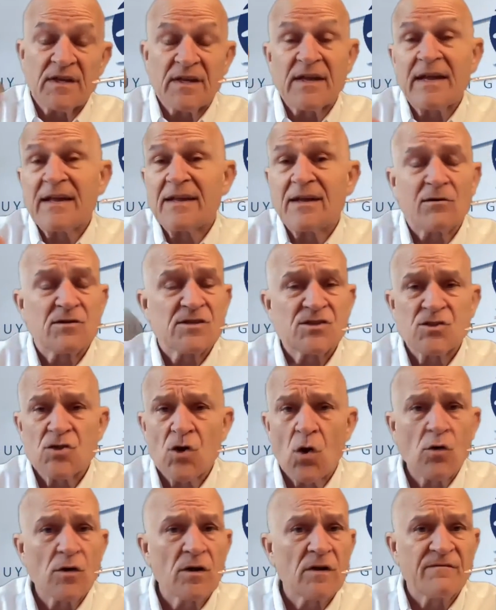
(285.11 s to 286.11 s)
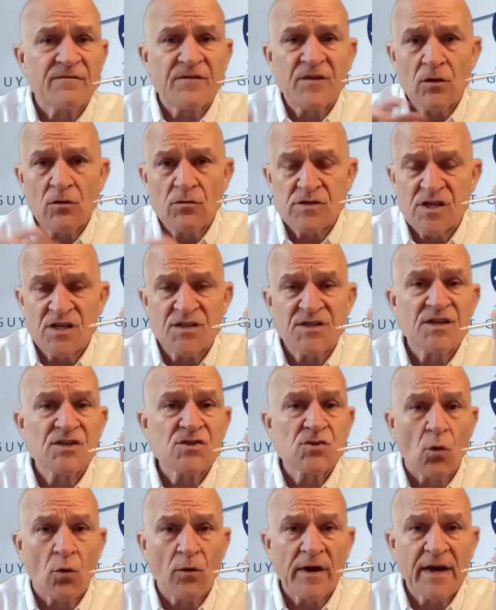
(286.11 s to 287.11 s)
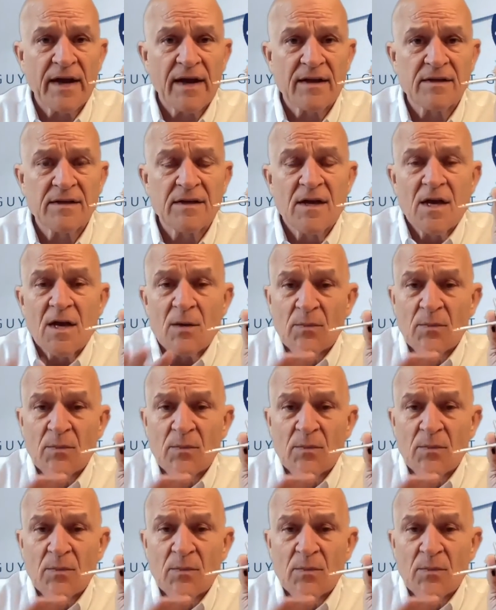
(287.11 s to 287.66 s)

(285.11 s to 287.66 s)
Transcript: And then I was so confused and disoriented,